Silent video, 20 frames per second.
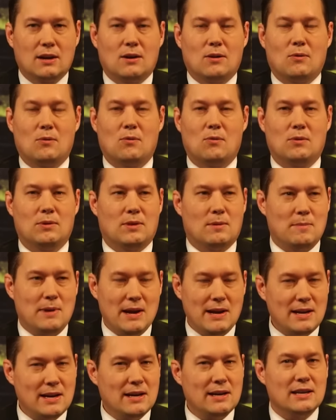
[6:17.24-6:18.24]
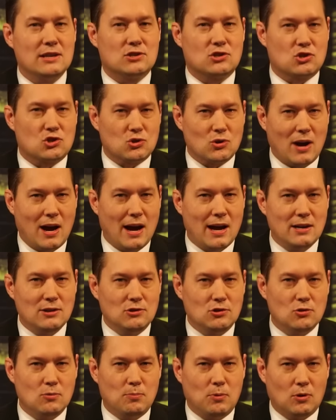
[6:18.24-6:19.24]
The media is trying
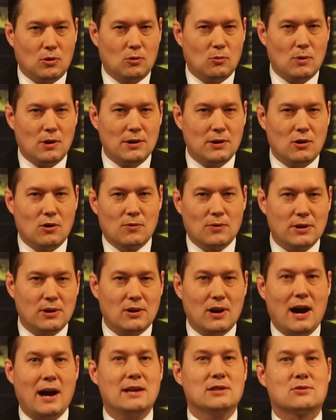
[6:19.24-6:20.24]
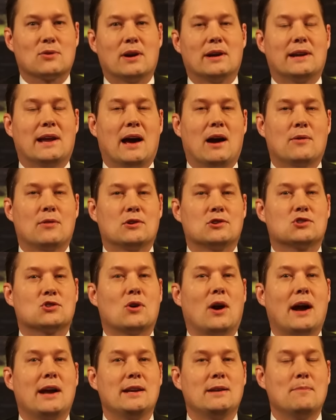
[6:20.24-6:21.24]
to pull one over your eyes right now, and they're
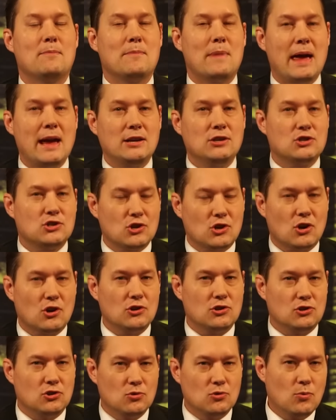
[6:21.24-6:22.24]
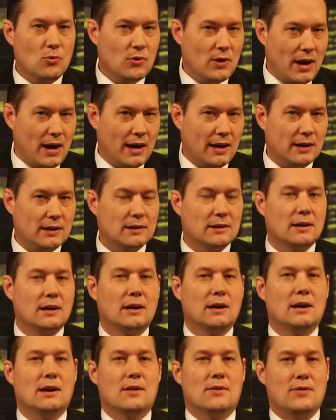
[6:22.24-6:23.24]
trying to make sure you think
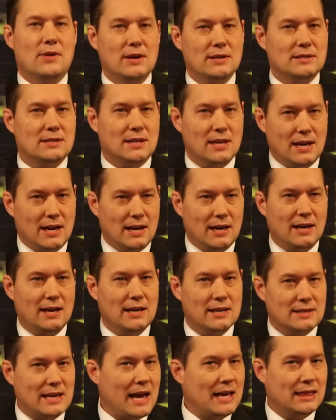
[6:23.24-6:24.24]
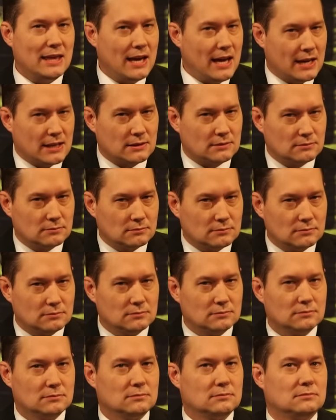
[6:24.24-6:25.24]
this thing is a thing.
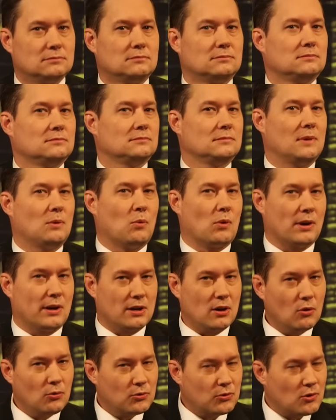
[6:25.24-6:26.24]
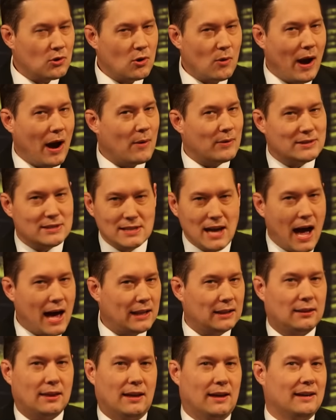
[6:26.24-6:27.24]
And we're going to go through how it's
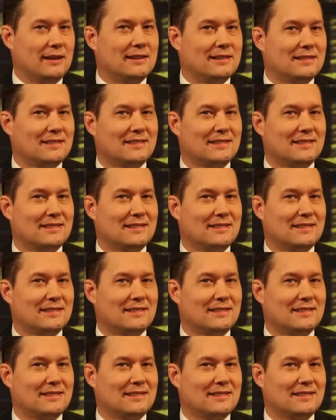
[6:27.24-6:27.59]
not a thing.